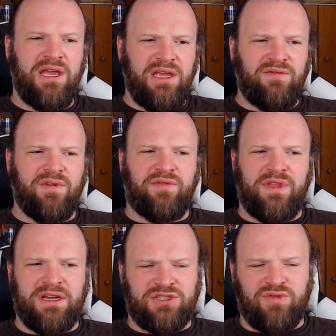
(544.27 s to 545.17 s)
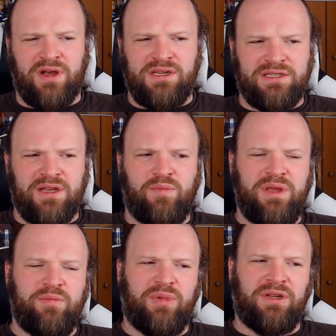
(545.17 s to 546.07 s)
even if there are struggles and
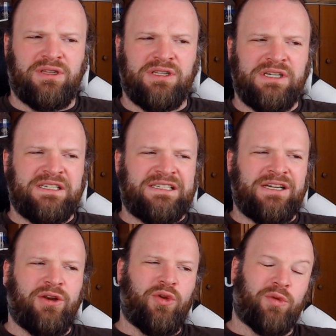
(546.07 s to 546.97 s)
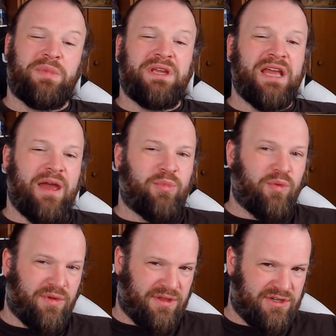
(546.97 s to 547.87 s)
people not being happy
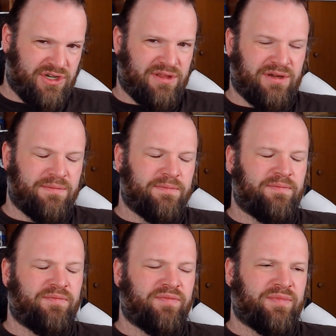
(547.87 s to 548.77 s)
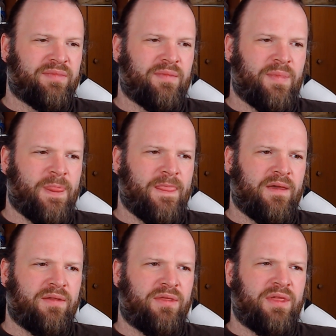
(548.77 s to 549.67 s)
with each other,
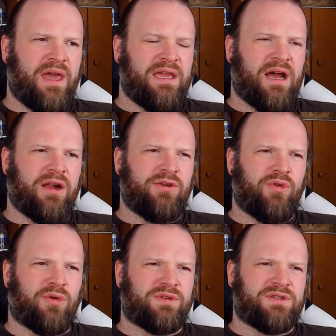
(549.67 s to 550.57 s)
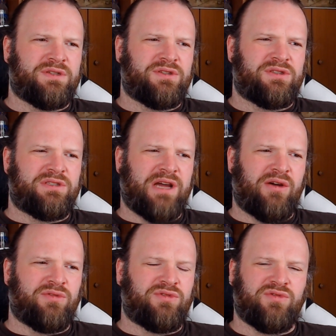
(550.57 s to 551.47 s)
they are not
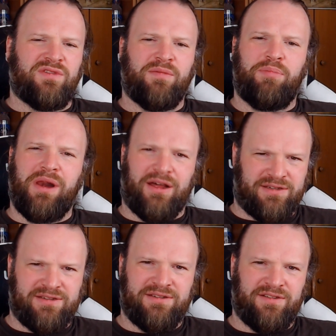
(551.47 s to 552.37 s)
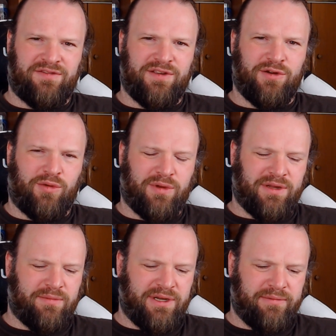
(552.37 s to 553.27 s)
down to the blood, if you know what
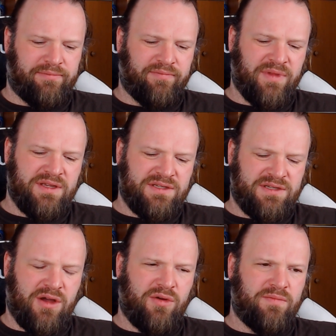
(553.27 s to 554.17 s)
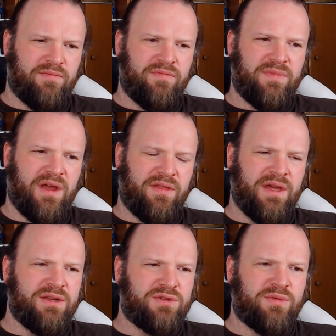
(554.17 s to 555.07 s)
I mean. So, and
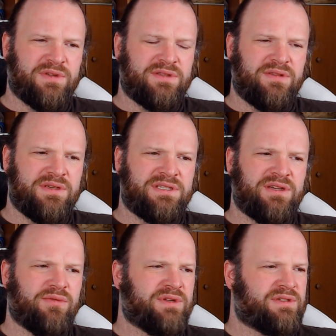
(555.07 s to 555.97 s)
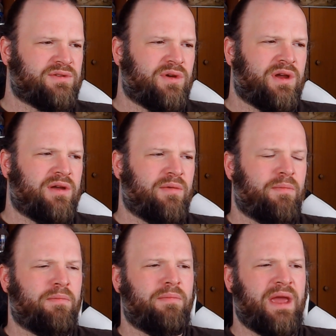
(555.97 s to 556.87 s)
that is what this series
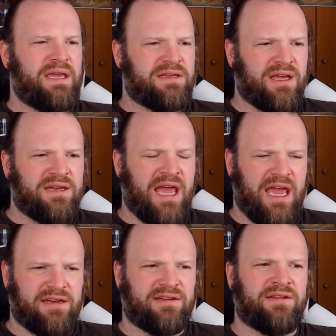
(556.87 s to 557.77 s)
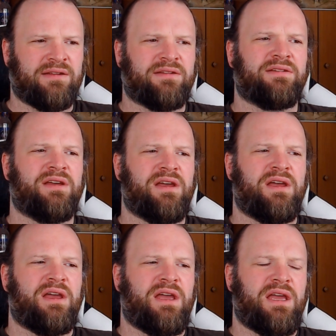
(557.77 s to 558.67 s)
made and had in it.
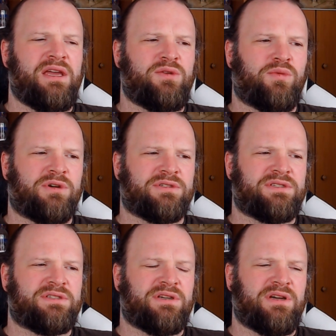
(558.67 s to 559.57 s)
It was